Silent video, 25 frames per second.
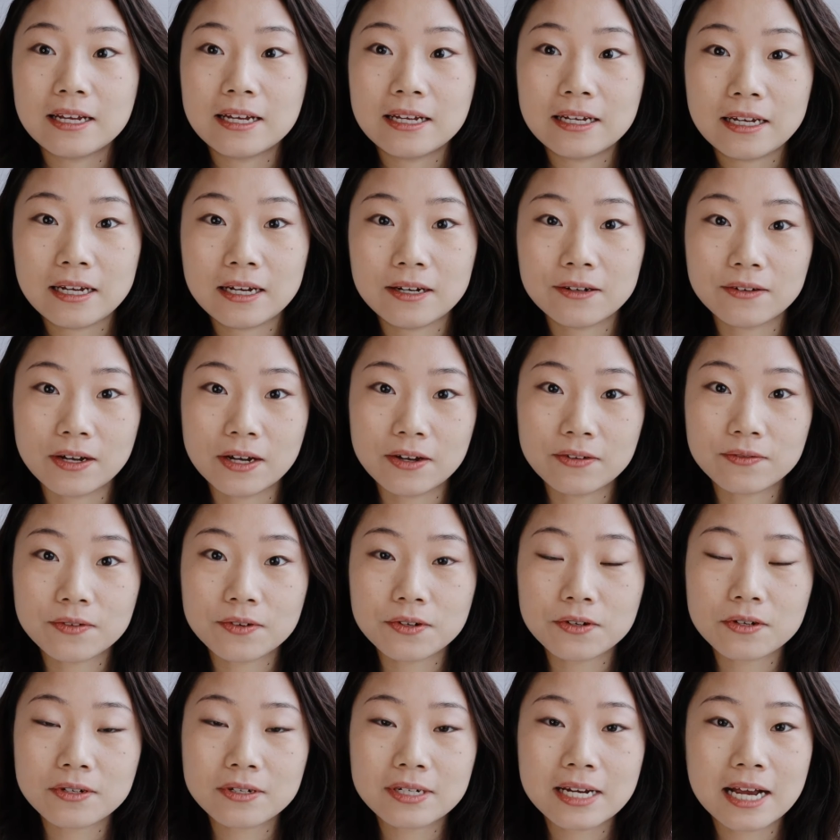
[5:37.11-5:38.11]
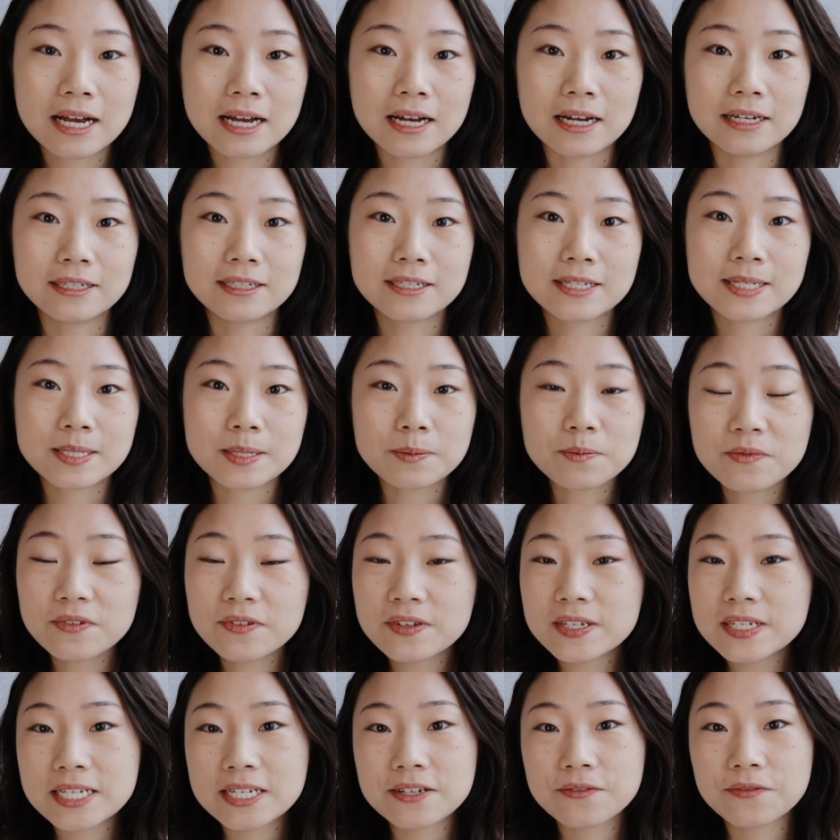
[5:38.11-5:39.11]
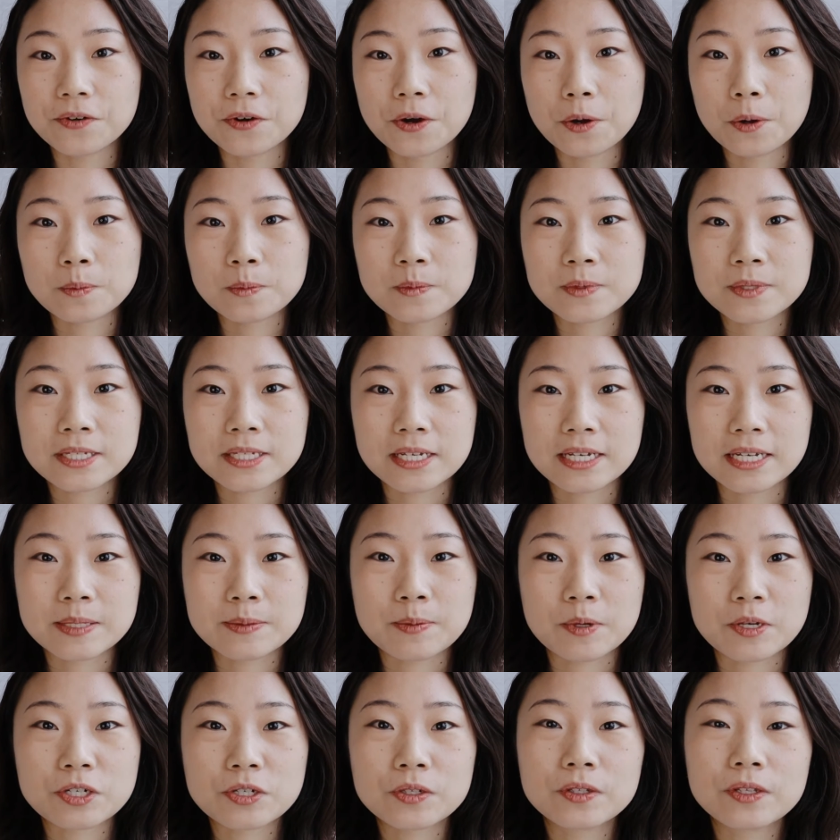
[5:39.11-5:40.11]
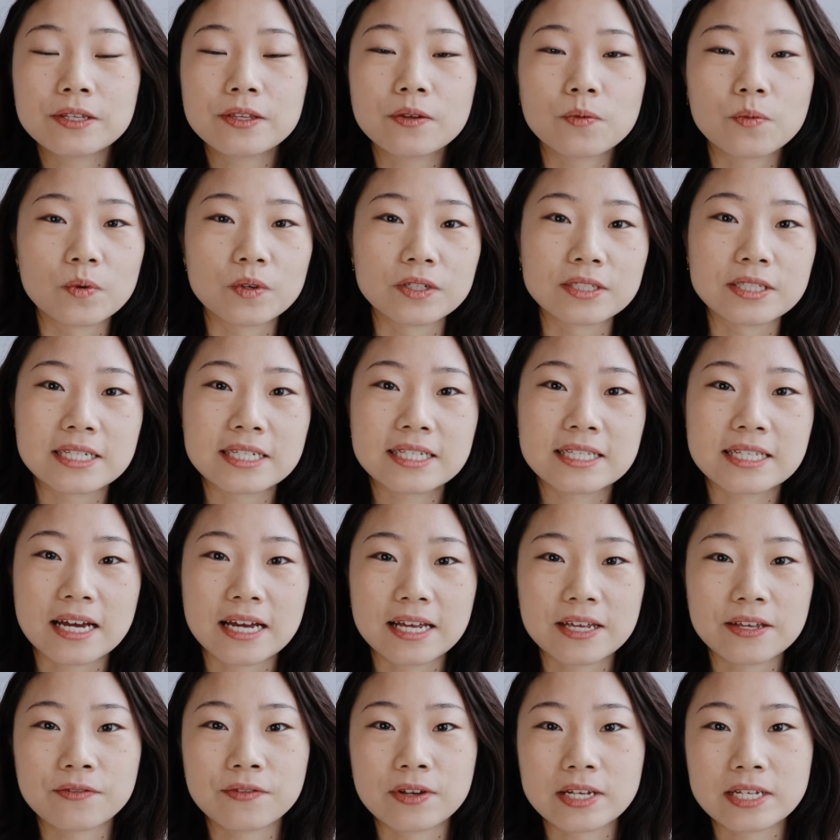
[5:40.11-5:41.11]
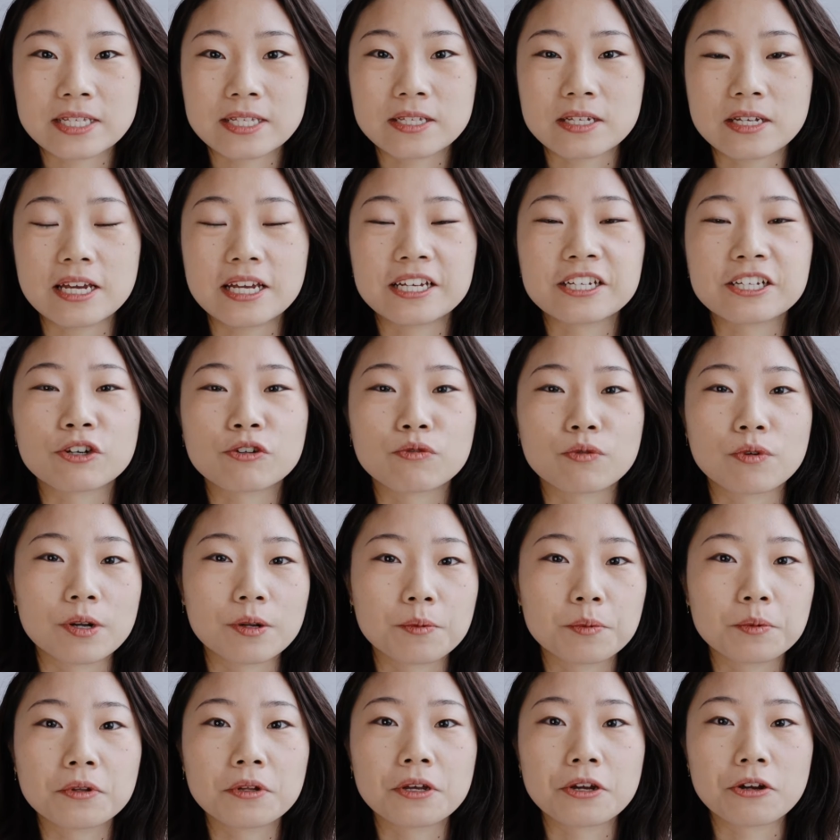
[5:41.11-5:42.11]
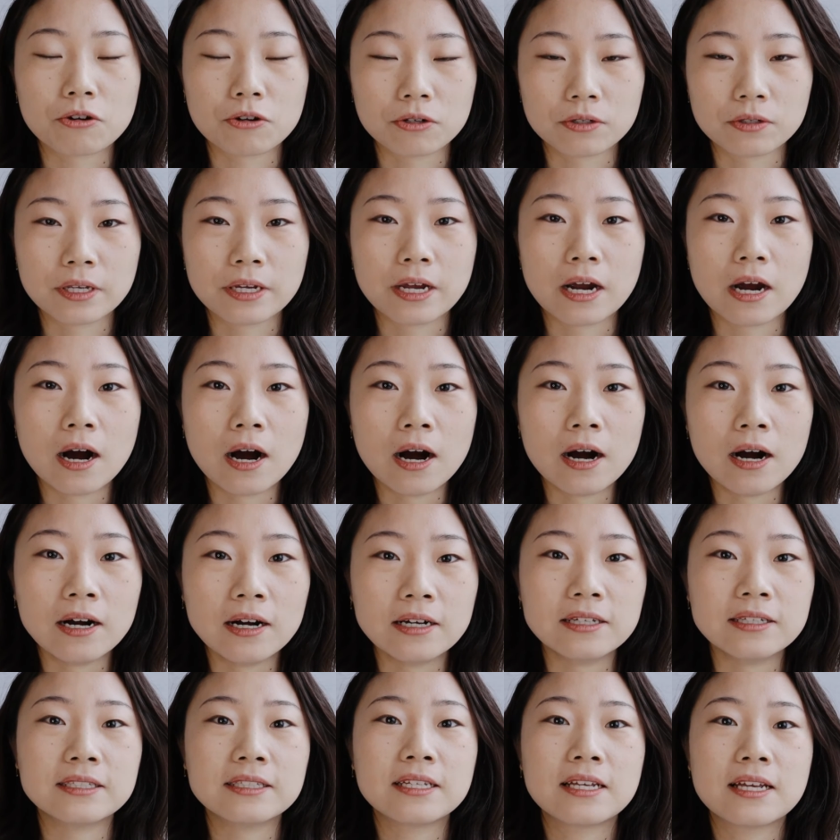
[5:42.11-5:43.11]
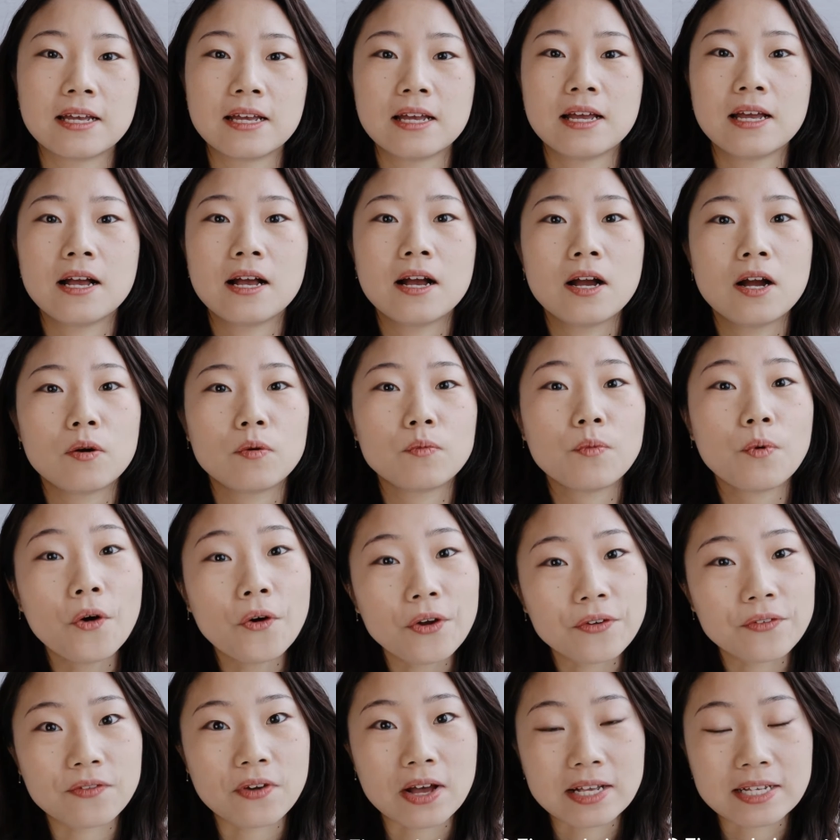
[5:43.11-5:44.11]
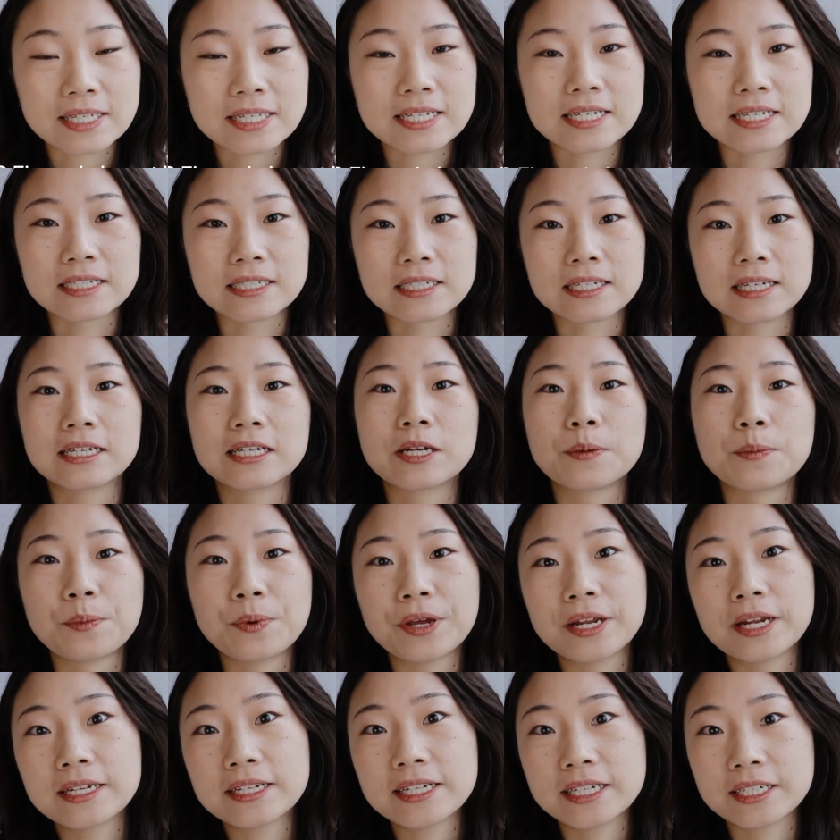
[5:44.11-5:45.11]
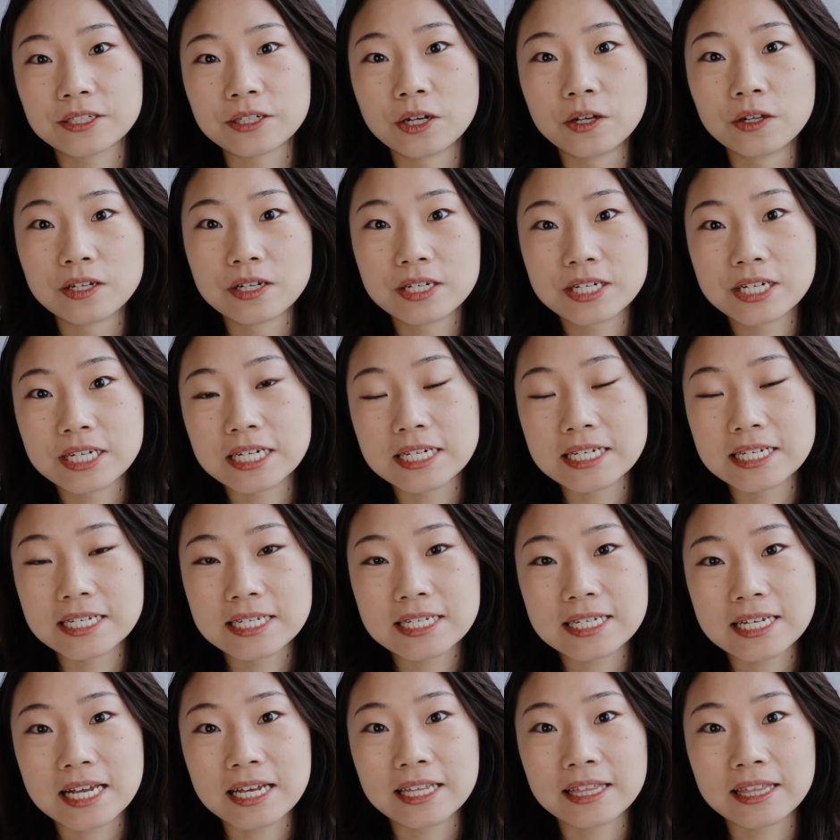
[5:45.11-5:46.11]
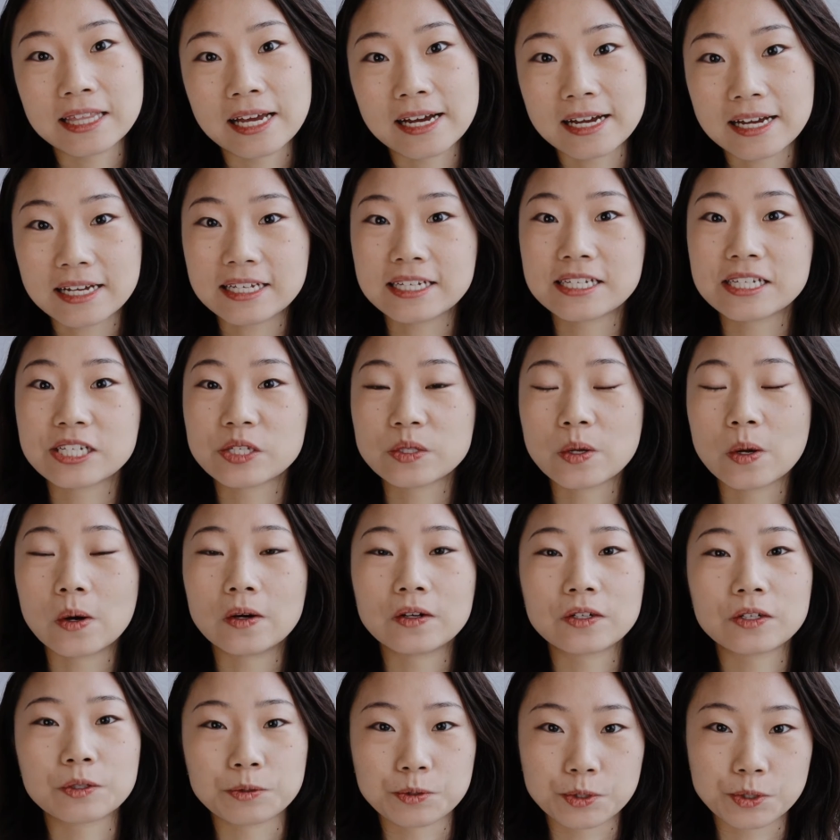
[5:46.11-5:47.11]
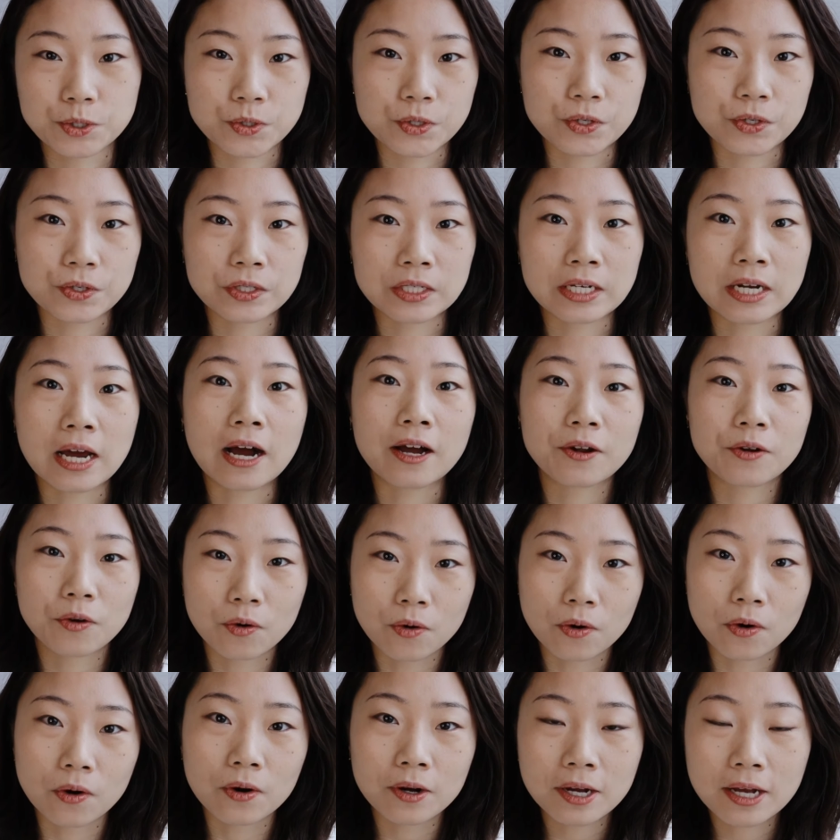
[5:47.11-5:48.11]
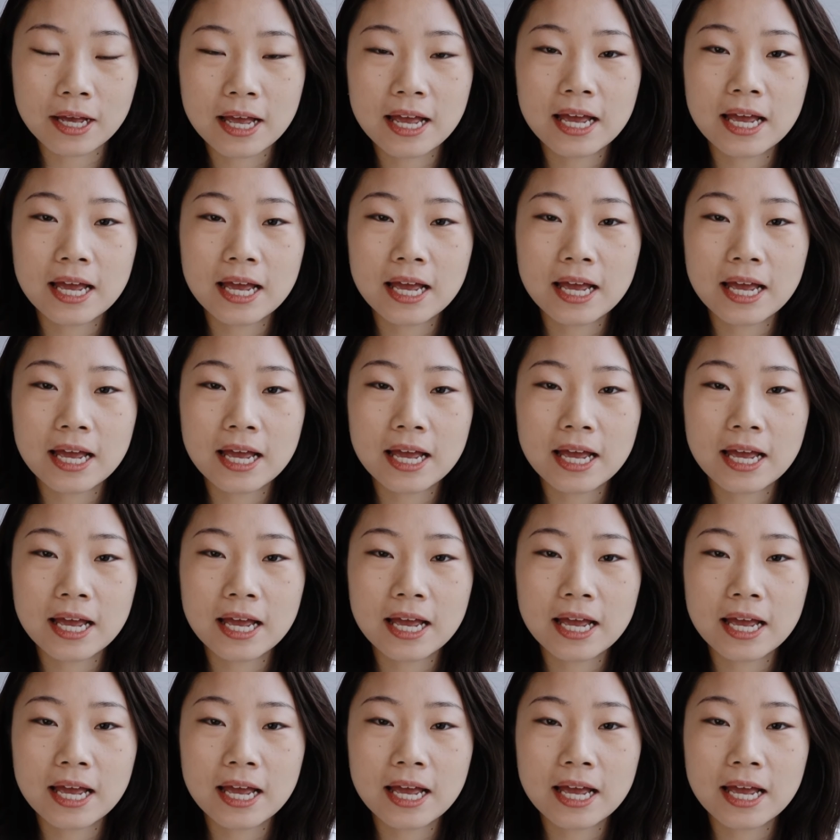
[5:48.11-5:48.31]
However, some VC firms, especially the ones that invest incredibly early on, will invest in competing technologies, and that is not a concern at all.